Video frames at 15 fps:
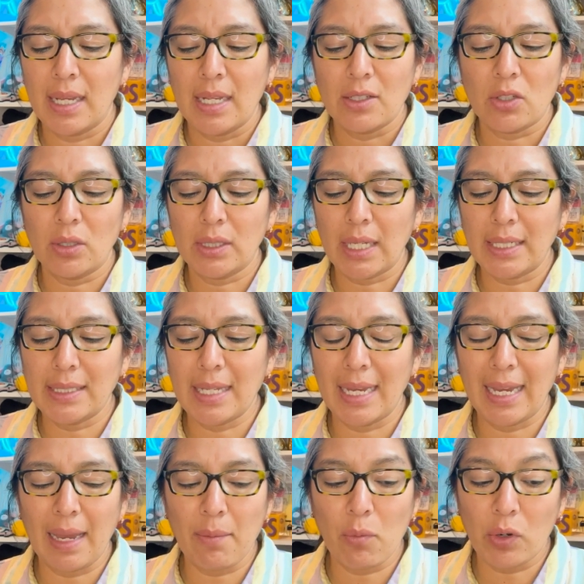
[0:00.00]
Sometimes they
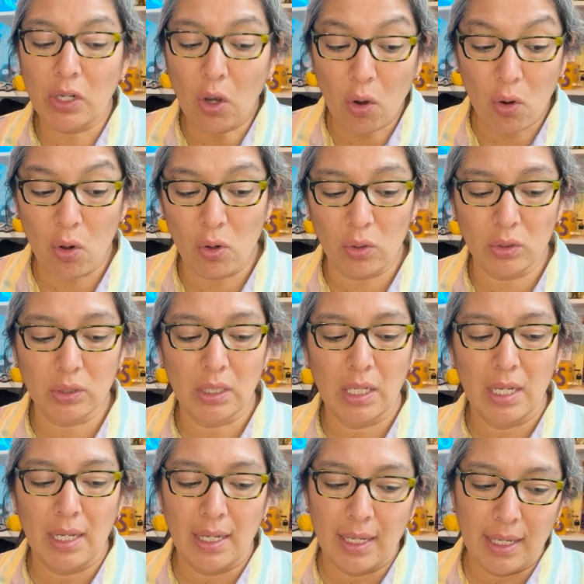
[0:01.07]
came with holes,
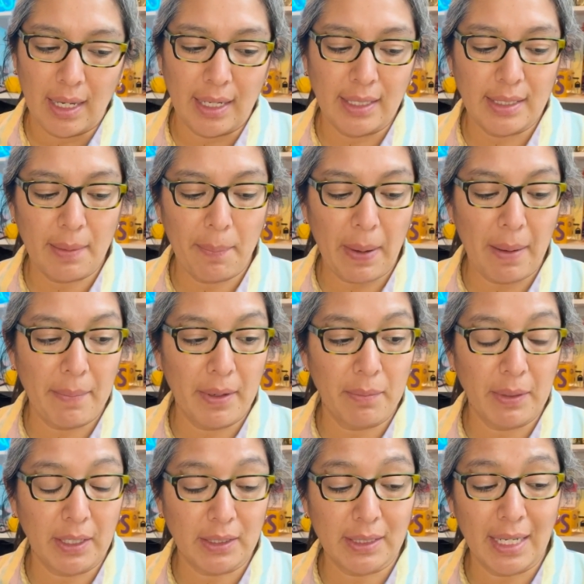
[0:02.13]
and it's a bummer
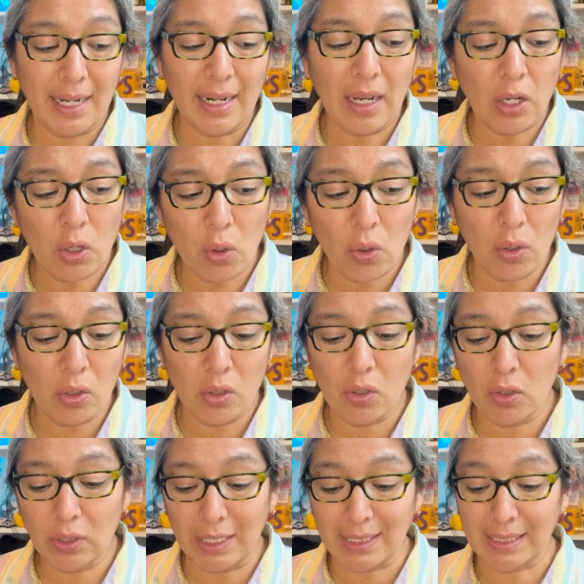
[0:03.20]
because they're good, you
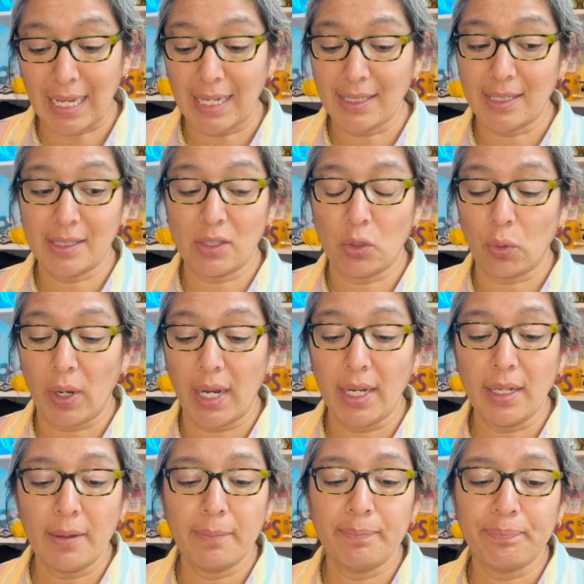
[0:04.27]
know, the size is great.